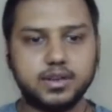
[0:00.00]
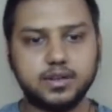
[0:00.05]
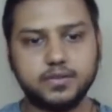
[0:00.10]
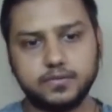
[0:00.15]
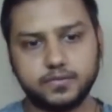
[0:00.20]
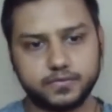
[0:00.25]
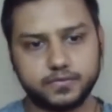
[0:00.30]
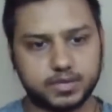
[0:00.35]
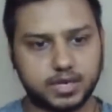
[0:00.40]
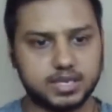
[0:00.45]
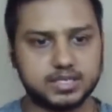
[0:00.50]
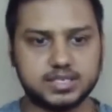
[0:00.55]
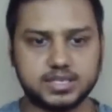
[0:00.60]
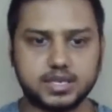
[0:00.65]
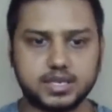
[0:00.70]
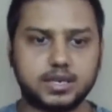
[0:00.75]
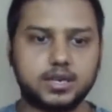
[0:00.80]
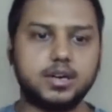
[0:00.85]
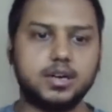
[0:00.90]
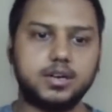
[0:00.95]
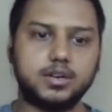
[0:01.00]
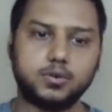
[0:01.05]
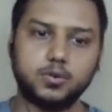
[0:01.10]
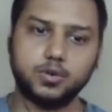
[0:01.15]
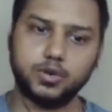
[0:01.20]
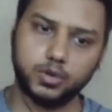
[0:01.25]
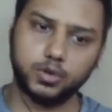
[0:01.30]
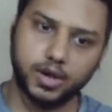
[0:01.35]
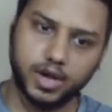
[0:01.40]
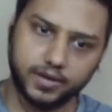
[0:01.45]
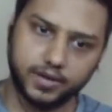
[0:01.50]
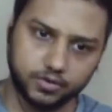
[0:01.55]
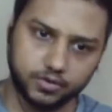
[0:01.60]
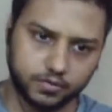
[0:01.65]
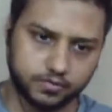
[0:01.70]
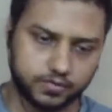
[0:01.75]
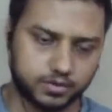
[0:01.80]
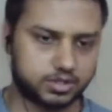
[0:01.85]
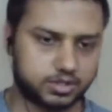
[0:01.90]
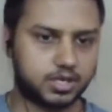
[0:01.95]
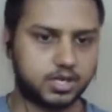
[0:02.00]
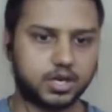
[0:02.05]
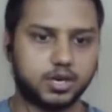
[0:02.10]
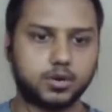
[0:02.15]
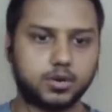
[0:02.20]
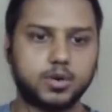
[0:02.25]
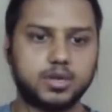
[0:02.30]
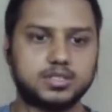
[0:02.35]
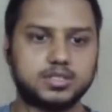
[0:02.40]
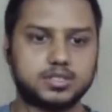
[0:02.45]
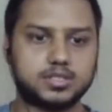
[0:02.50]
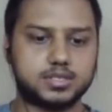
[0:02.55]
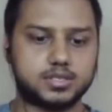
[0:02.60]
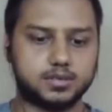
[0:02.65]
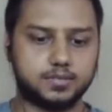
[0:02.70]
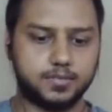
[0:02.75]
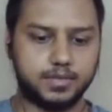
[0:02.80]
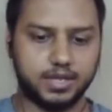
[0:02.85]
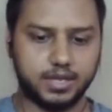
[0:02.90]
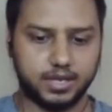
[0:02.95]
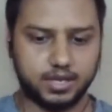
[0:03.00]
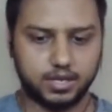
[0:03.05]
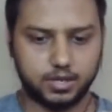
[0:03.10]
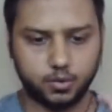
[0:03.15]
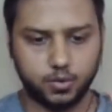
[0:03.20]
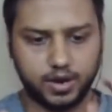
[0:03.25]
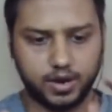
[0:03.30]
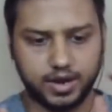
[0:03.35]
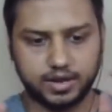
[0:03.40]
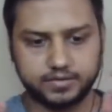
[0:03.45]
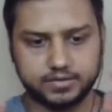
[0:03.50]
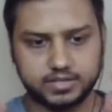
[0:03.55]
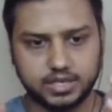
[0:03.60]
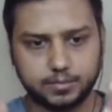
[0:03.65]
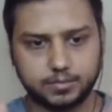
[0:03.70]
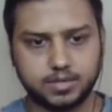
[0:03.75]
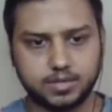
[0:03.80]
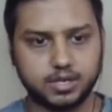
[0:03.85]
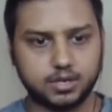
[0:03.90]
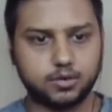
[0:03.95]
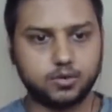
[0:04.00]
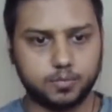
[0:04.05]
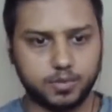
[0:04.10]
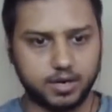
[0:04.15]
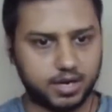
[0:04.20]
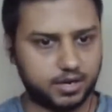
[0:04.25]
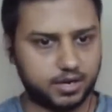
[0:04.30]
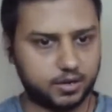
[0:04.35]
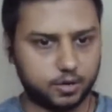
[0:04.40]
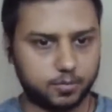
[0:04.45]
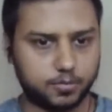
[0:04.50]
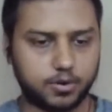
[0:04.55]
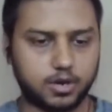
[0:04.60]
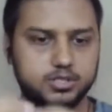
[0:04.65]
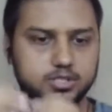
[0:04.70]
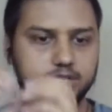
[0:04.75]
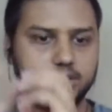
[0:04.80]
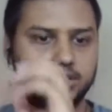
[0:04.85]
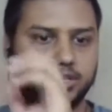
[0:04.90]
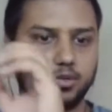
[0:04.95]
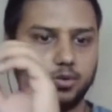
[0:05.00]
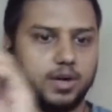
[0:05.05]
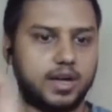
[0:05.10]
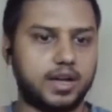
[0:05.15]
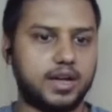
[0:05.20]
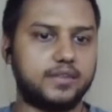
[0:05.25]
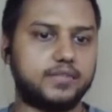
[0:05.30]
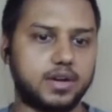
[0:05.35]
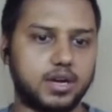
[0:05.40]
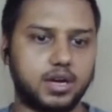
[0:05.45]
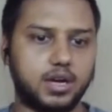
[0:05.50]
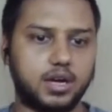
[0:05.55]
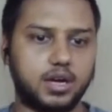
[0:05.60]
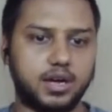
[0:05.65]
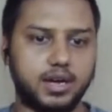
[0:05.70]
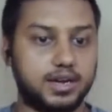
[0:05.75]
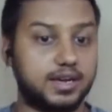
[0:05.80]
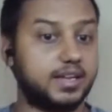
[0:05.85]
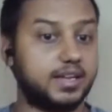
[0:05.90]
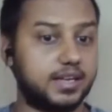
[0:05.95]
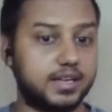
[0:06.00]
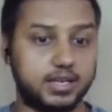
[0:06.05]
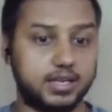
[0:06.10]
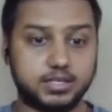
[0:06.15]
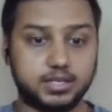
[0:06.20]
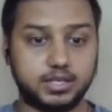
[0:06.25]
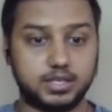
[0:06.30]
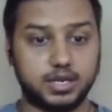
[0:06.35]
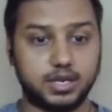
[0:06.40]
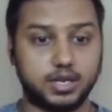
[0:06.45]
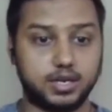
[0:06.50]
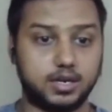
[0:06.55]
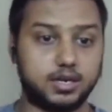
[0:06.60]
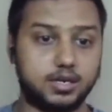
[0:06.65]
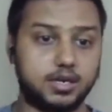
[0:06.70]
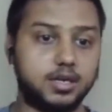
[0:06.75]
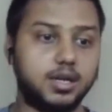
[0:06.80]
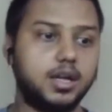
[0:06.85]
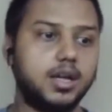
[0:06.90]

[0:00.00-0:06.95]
if a single tool you have your version controlling system then you have something to build your project you have a integration and